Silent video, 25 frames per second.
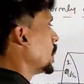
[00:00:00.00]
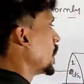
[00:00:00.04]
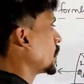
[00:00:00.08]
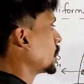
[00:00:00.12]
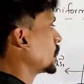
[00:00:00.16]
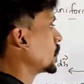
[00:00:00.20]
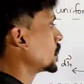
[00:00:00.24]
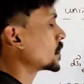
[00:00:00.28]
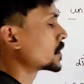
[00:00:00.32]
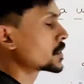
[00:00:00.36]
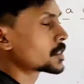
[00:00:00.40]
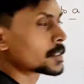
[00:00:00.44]

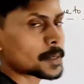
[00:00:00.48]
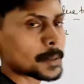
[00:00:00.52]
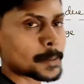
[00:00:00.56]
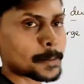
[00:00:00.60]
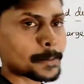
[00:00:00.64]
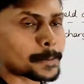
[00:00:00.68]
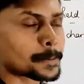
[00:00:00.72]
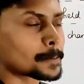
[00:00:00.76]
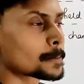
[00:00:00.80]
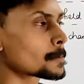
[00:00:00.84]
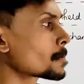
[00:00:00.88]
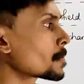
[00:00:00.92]
like this.
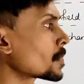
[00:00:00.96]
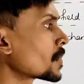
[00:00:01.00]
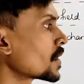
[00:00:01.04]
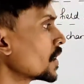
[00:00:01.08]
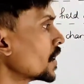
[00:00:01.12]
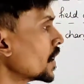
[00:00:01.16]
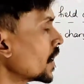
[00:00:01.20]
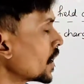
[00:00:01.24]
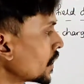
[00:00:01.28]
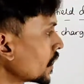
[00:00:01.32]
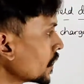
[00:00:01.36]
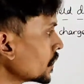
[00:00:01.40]

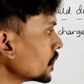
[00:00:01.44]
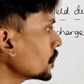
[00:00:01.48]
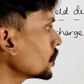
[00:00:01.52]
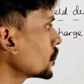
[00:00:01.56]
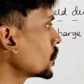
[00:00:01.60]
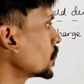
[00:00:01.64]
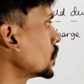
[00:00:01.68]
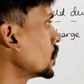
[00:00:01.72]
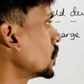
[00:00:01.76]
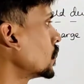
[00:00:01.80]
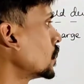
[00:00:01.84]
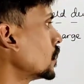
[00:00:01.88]

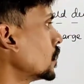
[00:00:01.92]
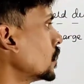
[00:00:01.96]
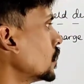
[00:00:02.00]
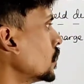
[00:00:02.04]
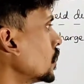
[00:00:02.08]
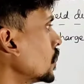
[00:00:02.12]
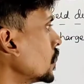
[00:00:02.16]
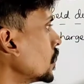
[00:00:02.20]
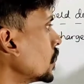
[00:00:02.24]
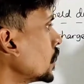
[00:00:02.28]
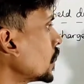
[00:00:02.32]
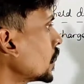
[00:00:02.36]
Again,
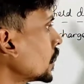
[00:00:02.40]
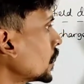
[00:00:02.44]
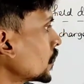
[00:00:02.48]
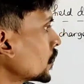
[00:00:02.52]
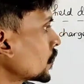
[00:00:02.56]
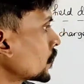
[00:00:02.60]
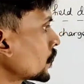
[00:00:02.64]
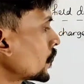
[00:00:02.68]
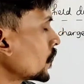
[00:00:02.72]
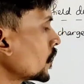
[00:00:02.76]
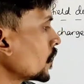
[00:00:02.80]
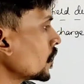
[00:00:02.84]

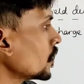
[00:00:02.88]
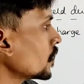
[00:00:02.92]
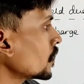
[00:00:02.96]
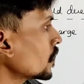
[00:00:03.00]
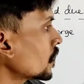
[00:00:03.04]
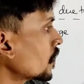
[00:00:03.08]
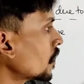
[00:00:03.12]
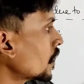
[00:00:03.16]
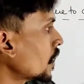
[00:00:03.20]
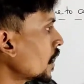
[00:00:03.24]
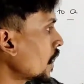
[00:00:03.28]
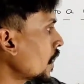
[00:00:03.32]
electric field
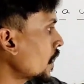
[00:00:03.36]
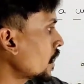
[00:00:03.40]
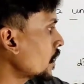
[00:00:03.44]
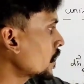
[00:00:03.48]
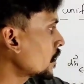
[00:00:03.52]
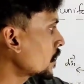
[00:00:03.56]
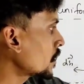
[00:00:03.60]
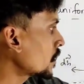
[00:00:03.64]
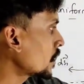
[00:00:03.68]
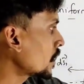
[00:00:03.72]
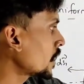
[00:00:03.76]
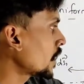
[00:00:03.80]

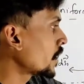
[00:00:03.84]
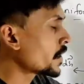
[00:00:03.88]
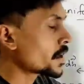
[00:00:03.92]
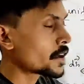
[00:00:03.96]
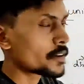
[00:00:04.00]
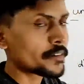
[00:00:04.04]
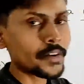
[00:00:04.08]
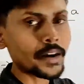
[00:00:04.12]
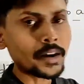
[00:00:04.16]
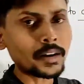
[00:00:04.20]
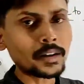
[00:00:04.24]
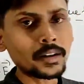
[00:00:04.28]
and
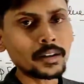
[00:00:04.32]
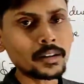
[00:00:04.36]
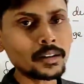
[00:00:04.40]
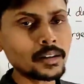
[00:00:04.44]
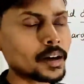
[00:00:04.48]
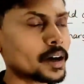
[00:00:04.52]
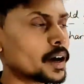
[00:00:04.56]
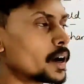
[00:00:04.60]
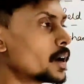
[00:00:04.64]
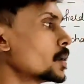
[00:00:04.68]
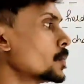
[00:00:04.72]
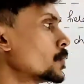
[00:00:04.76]
area
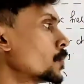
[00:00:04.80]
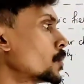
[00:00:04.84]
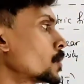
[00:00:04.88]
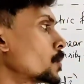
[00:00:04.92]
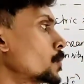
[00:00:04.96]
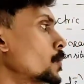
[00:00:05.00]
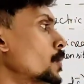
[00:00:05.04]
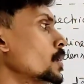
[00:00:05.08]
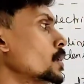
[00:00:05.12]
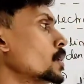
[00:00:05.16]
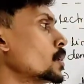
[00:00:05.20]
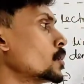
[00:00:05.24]
vector are
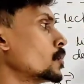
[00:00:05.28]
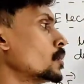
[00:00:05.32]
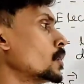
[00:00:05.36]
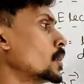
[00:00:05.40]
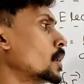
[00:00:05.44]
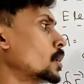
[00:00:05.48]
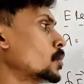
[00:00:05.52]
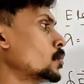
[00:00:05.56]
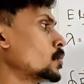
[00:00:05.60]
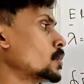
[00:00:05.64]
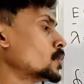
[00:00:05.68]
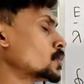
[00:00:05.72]

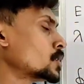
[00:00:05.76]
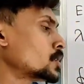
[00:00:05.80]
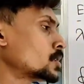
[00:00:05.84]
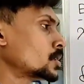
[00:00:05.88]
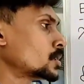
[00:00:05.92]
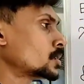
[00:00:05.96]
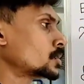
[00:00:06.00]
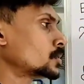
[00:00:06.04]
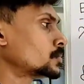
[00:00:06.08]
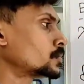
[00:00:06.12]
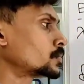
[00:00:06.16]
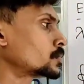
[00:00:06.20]
perpendicular to each
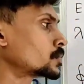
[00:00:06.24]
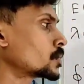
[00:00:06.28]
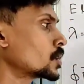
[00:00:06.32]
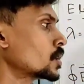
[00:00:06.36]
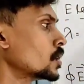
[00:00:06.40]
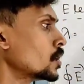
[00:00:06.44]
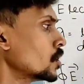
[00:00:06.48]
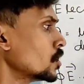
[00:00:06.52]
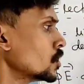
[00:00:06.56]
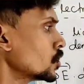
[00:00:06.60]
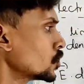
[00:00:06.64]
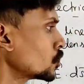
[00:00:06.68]
other.
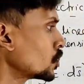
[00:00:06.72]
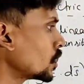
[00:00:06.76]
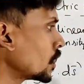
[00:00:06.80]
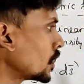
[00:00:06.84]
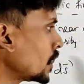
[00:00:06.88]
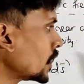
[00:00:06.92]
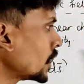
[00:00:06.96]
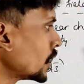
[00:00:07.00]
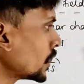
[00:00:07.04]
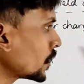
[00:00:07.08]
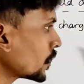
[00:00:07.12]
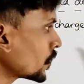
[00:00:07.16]
So the
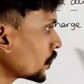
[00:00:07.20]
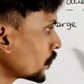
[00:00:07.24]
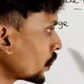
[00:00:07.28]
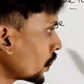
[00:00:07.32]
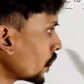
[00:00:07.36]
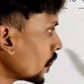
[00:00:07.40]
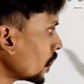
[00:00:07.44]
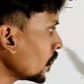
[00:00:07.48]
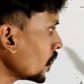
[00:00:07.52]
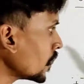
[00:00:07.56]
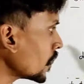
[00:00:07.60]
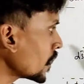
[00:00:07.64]
electric
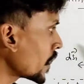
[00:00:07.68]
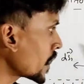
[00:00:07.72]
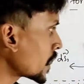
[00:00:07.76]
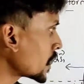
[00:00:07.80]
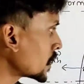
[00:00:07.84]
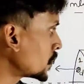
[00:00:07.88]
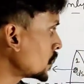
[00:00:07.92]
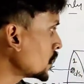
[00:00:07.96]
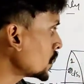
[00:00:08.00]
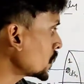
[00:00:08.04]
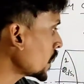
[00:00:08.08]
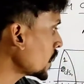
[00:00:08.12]
field
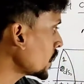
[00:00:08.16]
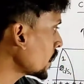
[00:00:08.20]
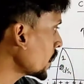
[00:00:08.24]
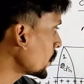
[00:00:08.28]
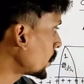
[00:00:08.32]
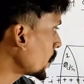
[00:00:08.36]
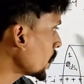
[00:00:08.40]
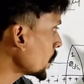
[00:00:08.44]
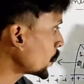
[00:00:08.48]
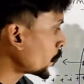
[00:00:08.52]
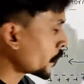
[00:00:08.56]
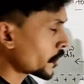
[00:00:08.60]
exists at
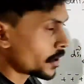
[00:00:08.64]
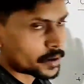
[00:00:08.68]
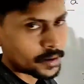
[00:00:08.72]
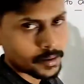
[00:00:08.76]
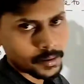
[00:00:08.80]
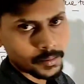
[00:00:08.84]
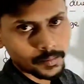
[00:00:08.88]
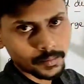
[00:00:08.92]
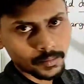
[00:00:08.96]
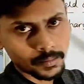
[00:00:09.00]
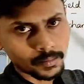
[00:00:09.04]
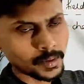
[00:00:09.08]
every
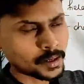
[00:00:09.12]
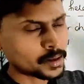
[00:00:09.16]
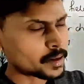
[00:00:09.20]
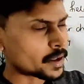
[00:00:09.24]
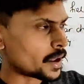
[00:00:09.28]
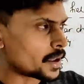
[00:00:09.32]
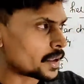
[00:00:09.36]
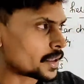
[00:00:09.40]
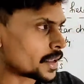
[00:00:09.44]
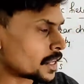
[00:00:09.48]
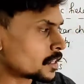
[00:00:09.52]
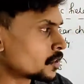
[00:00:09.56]
point,
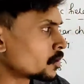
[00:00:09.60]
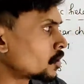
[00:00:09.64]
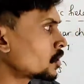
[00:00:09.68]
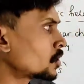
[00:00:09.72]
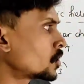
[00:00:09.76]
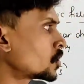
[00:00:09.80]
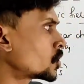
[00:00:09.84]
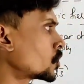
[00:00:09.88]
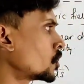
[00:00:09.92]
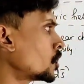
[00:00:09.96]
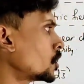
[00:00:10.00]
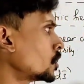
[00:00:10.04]
but I
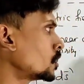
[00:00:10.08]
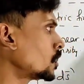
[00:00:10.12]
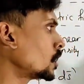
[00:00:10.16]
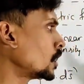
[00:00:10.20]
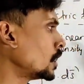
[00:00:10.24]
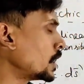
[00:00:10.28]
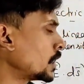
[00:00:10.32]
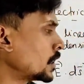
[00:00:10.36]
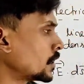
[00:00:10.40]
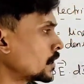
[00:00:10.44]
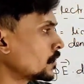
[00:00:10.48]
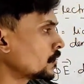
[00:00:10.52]
cannot draw the
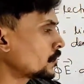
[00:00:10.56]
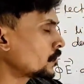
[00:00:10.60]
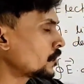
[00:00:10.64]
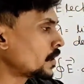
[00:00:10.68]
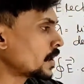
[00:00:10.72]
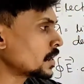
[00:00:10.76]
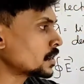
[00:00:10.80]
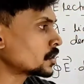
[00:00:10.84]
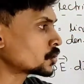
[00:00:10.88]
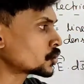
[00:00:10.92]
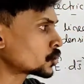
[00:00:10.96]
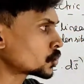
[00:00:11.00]
electric
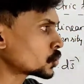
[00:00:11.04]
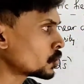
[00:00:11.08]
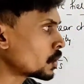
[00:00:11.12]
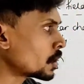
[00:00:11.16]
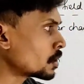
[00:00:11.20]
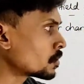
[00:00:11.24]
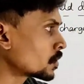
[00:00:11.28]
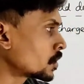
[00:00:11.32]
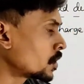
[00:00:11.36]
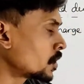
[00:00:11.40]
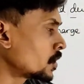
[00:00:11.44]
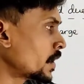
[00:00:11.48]
field lines
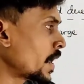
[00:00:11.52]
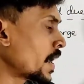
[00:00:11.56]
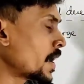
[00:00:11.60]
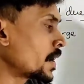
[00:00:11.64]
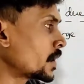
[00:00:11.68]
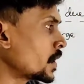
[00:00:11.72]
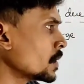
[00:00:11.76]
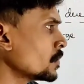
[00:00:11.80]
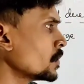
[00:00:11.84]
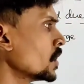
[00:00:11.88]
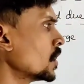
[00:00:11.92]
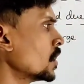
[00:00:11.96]
throughout the
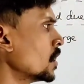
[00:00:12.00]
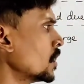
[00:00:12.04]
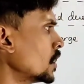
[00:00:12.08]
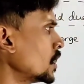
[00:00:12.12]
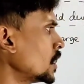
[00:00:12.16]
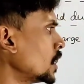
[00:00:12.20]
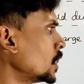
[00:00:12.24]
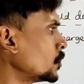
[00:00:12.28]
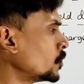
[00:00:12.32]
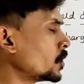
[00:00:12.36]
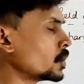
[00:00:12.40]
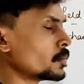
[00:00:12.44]
diagram.
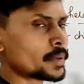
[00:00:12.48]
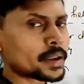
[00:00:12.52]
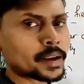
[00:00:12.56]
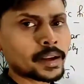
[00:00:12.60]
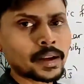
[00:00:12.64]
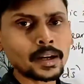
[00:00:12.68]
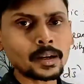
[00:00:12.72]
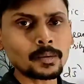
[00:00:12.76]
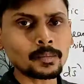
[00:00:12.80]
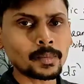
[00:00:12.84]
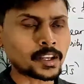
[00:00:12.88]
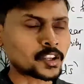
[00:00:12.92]
It will
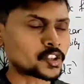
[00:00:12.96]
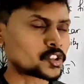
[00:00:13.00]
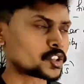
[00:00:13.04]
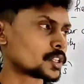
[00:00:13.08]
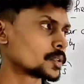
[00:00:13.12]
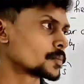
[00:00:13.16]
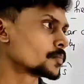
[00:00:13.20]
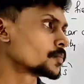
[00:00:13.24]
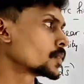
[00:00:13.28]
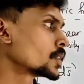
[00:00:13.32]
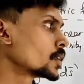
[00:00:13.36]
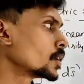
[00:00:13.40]
make it
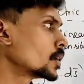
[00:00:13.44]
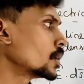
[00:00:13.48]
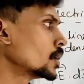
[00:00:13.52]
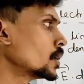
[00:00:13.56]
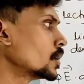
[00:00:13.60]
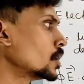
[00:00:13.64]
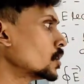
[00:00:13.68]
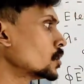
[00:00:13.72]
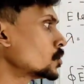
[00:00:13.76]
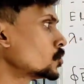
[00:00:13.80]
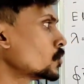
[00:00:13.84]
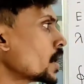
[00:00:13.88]
messy.
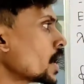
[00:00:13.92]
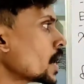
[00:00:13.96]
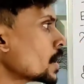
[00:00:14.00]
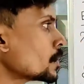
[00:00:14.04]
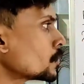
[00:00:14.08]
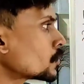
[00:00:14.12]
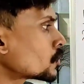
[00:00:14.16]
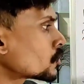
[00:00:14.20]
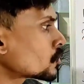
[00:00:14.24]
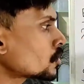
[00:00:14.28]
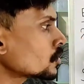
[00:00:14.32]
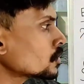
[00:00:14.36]
So I
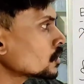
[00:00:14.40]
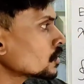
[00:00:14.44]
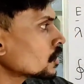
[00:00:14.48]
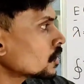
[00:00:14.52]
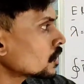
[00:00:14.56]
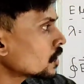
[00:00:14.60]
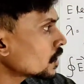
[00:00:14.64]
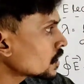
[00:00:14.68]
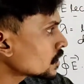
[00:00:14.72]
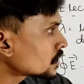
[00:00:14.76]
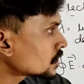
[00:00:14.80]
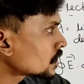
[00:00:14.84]
have
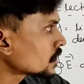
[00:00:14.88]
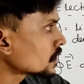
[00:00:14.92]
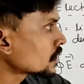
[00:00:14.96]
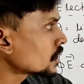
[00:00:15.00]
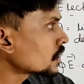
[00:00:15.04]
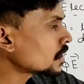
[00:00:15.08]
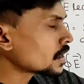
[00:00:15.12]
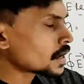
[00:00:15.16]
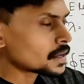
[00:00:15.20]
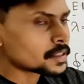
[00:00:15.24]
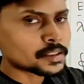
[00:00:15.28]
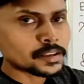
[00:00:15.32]
drawn a
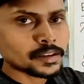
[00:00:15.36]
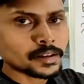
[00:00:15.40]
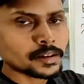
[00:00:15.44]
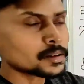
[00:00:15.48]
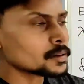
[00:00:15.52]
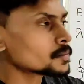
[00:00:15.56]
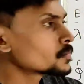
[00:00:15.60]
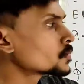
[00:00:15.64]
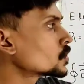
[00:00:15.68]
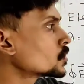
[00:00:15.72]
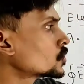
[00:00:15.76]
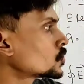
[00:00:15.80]
single line
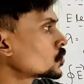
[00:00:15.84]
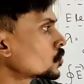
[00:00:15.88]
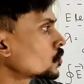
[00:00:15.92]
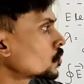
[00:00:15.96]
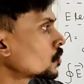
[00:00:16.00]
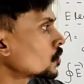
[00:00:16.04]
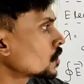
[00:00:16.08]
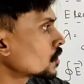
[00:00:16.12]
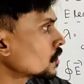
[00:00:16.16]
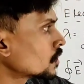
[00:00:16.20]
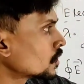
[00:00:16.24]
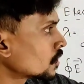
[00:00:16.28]
here.
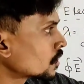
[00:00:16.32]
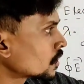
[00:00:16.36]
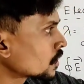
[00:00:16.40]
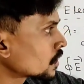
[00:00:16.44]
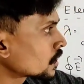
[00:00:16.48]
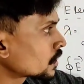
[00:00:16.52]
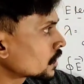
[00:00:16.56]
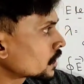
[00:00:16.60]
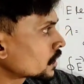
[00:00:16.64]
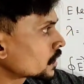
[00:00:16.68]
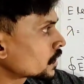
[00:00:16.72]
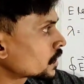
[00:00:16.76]
So
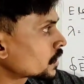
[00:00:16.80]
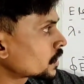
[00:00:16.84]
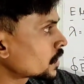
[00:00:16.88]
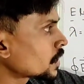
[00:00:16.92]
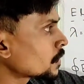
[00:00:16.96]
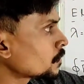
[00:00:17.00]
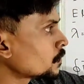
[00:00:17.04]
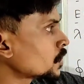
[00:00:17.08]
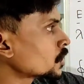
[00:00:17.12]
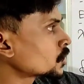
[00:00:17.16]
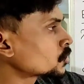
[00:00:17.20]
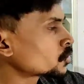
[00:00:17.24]

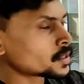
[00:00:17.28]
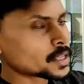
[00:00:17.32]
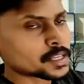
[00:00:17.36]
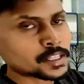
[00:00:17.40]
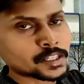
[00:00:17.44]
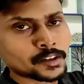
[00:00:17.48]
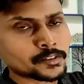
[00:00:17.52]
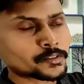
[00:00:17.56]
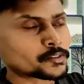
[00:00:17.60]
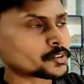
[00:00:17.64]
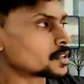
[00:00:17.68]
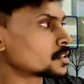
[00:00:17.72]
keep this one
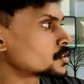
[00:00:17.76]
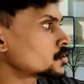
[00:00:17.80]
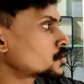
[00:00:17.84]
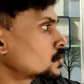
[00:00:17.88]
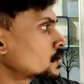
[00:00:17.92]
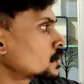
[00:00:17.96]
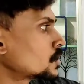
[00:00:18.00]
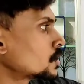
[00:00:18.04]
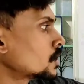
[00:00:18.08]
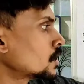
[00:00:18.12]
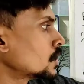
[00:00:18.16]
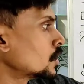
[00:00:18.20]
as a
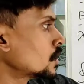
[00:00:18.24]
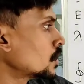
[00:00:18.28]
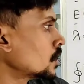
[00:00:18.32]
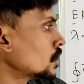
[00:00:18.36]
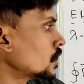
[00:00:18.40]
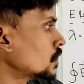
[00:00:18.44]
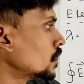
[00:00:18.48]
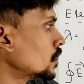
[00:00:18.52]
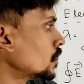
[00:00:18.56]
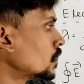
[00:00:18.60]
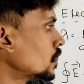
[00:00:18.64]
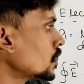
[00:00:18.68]
reference.
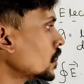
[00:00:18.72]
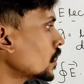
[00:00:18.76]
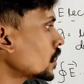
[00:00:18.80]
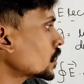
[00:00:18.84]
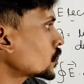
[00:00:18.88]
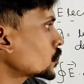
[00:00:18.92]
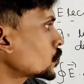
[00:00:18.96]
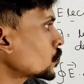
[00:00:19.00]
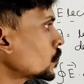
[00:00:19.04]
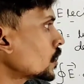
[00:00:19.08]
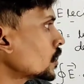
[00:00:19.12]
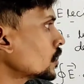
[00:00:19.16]

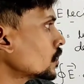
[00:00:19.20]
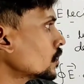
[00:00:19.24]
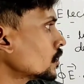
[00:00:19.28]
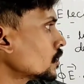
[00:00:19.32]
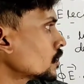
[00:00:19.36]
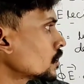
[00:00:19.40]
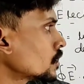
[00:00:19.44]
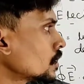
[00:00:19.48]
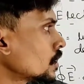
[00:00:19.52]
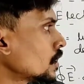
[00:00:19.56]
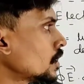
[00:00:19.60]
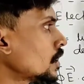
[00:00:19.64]

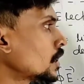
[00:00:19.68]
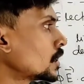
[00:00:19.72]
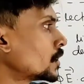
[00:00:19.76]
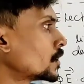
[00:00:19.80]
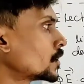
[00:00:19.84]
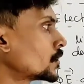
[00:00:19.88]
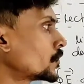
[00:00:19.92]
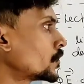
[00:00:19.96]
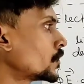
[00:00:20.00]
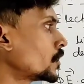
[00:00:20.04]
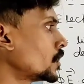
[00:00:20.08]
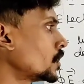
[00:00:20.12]
ds1
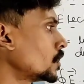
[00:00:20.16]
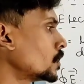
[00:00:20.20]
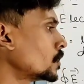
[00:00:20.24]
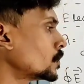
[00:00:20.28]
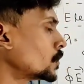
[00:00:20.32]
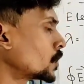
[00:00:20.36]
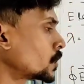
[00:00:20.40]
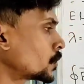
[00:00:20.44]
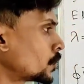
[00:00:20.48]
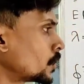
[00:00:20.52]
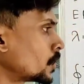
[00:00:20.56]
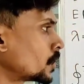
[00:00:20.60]
electric
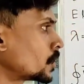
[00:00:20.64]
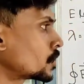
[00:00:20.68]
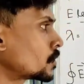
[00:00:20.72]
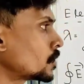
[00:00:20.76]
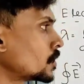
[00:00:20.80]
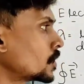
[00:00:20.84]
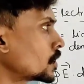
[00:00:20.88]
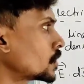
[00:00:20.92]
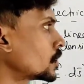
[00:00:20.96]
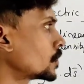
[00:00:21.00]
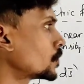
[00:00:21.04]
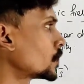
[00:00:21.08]
field
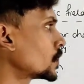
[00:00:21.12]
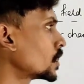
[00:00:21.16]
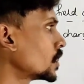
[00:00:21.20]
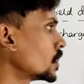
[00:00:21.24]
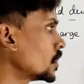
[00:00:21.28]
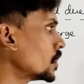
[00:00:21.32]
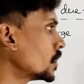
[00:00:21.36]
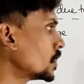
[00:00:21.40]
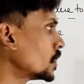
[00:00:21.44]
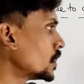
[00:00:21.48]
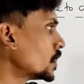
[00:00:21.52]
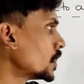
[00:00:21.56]
perpendicular,
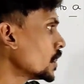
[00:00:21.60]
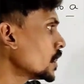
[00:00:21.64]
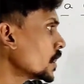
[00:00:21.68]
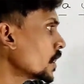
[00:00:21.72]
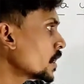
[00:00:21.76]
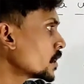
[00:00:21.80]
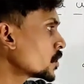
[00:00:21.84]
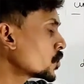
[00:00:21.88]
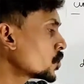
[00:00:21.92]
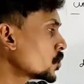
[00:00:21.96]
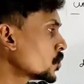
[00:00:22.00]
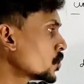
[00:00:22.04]

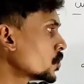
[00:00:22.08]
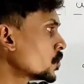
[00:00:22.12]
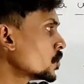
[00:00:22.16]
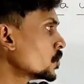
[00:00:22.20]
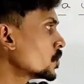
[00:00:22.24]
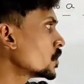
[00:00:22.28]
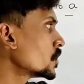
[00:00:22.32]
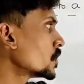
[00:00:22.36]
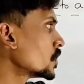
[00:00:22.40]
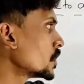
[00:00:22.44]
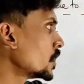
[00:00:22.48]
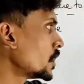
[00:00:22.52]

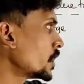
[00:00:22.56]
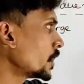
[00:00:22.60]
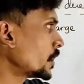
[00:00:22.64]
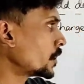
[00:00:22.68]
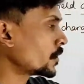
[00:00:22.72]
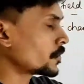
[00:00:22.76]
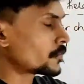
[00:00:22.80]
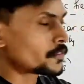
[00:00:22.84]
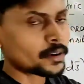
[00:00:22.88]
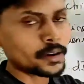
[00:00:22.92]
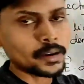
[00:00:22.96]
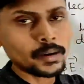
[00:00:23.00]
ds2
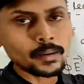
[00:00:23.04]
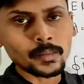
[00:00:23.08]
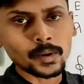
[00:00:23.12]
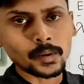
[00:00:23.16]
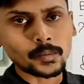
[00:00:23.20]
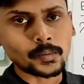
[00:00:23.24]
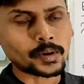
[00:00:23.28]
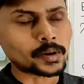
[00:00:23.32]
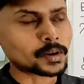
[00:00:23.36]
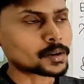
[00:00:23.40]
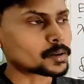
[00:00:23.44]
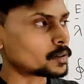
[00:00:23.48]
electric field
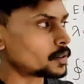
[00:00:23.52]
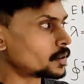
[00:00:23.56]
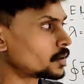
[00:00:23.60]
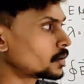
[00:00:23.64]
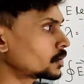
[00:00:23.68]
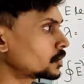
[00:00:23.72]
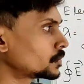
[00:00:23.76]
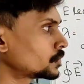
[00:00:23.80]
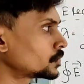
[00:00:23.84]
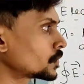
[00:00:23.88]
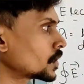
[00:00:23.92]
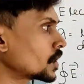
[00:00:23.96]

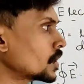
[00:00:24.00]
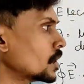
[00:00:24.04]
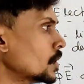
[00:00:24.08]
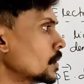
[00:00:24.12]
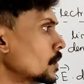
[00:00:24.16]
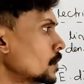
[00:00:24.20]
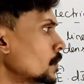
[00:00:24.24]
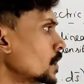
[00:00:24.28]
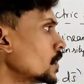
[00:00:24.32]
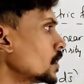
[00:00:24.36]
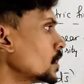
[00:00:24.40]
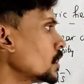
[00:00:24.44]
perpendicular.
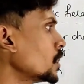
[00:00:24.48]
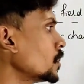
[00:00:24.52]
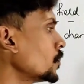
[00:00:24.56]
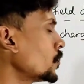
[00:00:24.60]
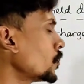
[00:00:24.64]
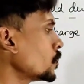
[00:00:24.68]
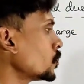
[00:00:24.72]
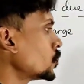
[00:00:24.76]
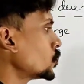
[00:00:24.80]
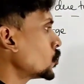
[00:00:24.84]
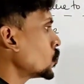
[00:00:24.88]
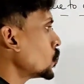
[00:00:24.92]
But
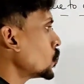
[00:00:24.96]
if you